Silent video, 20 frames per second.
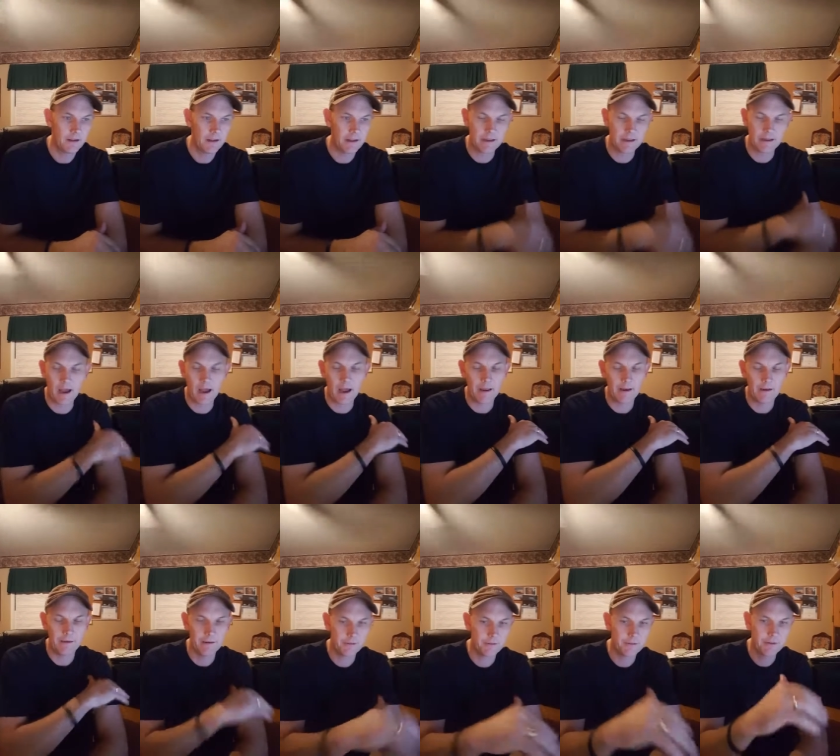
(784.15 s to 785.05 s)
and
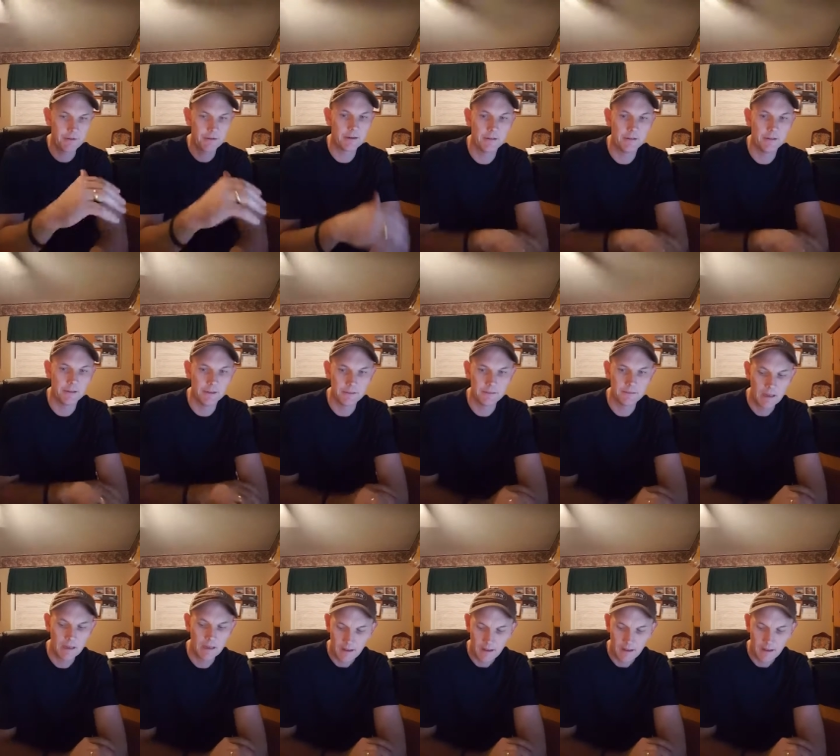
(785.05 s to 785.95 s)
got nothing done
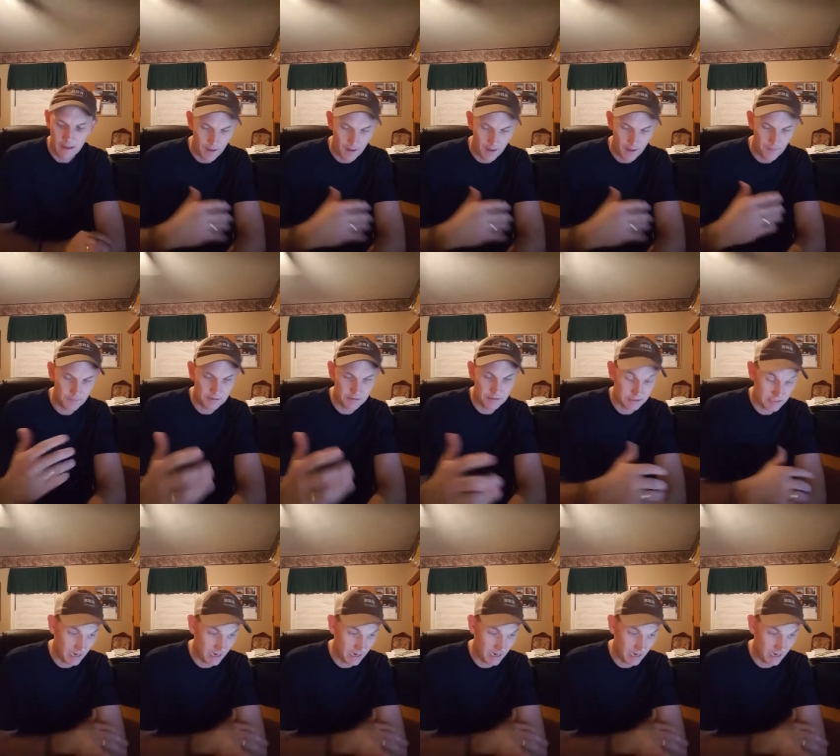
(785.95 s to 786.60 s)
how much